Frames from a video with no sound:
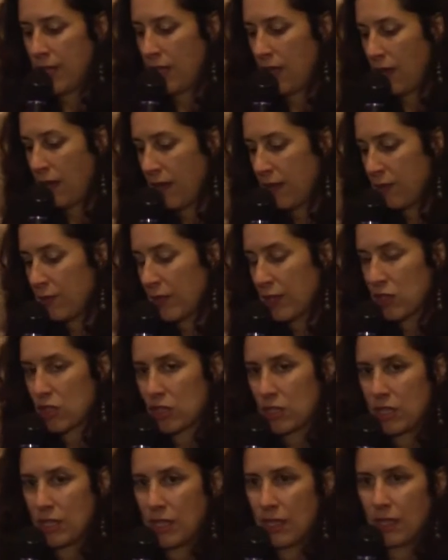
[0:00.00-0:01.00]
I've
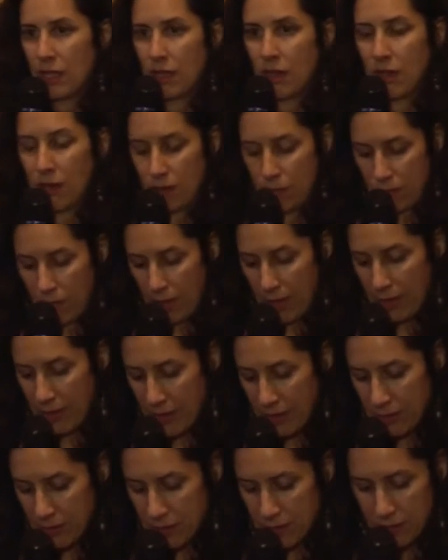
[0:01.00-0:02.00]
actually, I
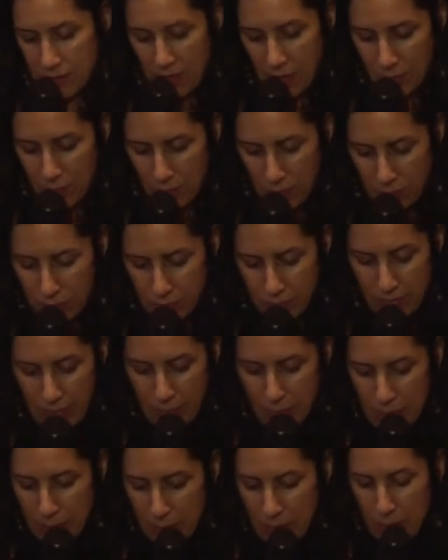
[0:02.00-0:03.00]
had several
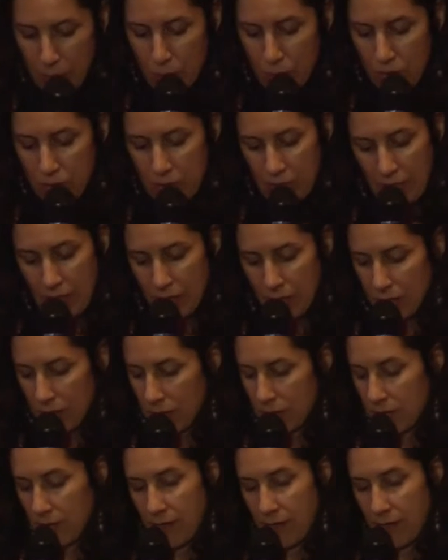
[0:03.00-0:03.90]
family members killed,